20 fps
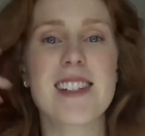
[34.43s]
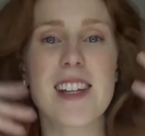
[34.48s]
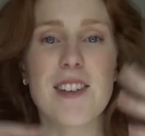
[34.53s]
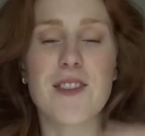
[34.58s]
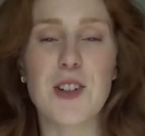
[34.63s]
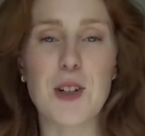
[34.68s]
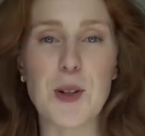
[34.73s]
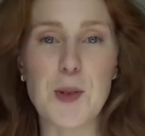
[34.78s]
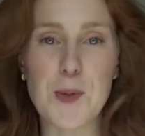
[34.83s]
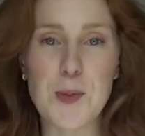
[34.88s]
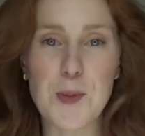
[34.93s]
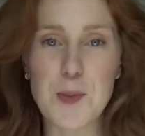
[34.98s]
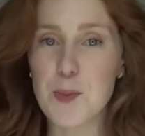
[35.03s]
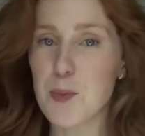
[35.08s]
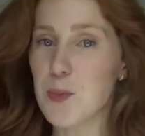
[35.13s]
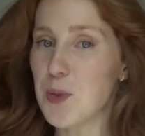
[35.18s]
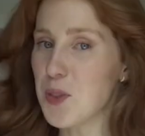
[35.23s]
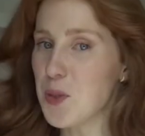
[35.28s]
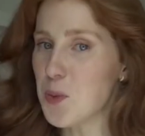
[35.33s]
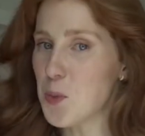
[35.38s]
I've got a
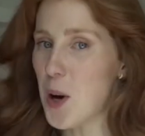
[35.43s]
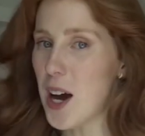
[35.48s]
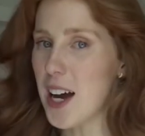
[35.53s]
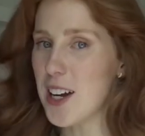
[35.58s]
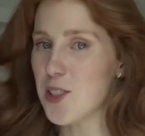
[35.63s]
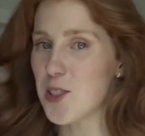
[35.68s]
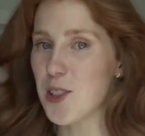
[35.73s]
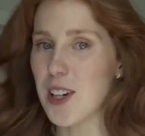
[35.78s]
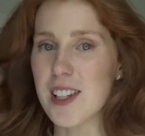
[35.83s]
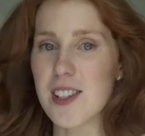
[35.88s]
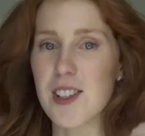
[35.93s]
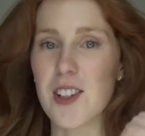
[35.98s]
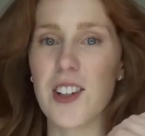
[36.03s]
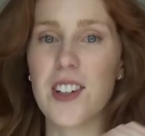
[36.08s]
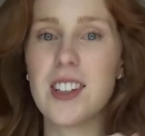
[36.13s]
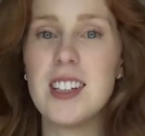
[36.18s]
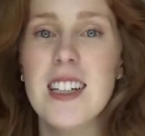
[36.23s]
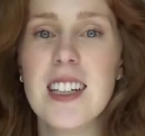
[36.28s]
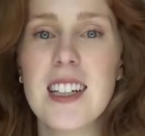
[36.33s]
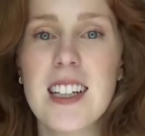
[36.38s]
white dress on.